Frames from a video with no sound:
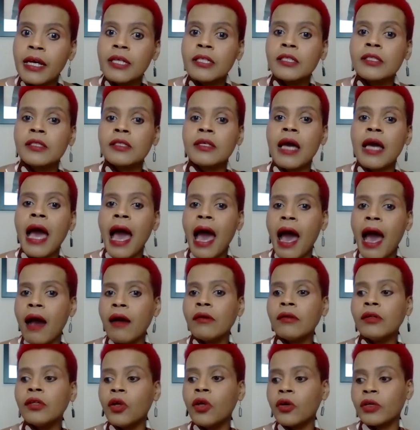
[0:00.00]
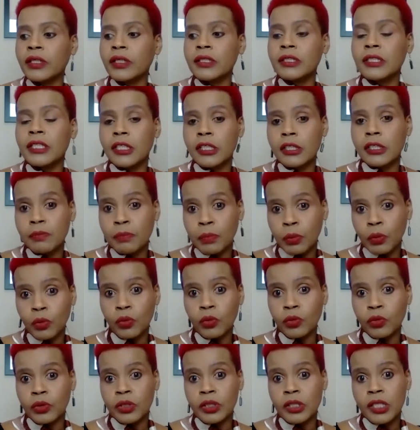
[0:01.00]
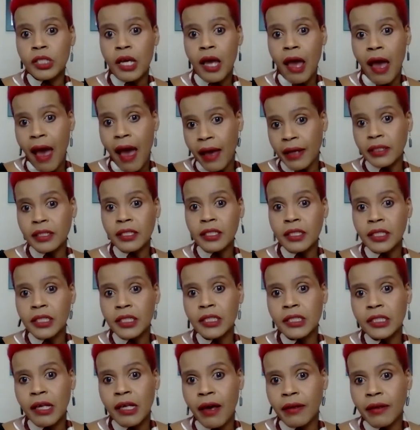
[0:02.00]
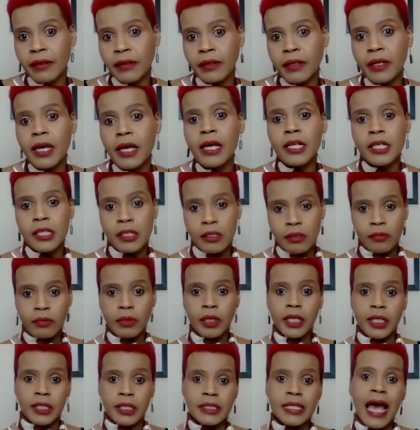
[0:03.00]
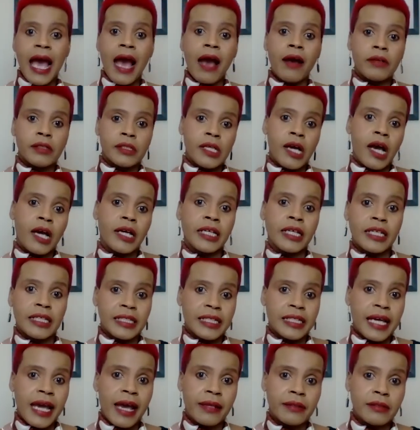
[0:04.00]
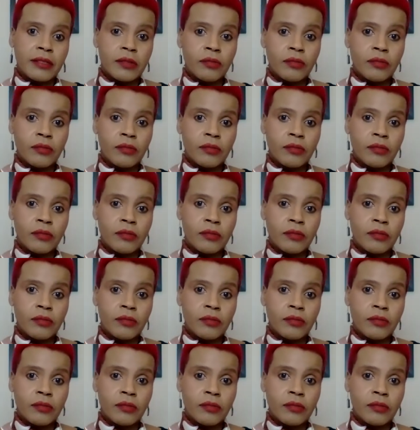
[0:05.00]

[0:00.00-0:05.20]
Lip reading: So how long it's exposed under the sun is how dark it gets,